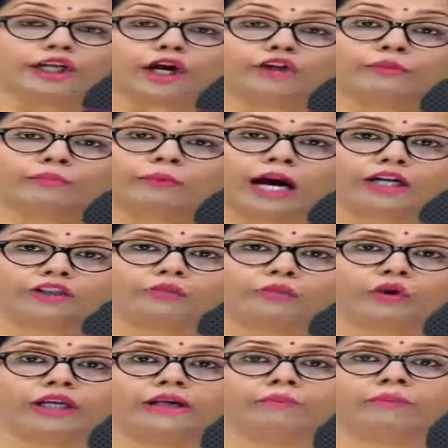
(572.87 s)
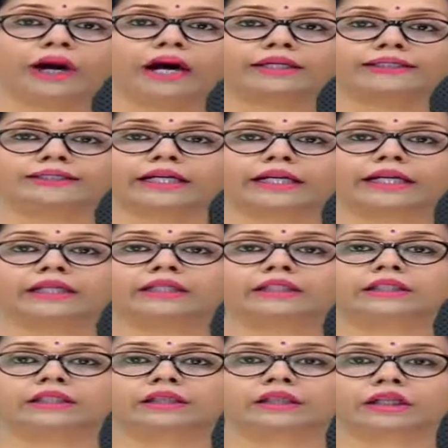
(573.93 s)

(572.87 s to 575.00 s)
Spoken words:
Now, the Plasmodium parasite